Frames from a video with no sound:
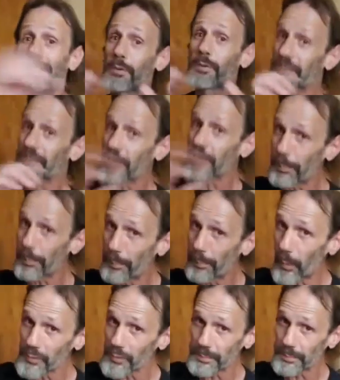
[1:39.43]
There was a couple
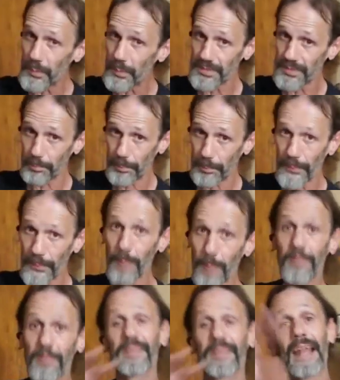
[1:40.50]
posts put up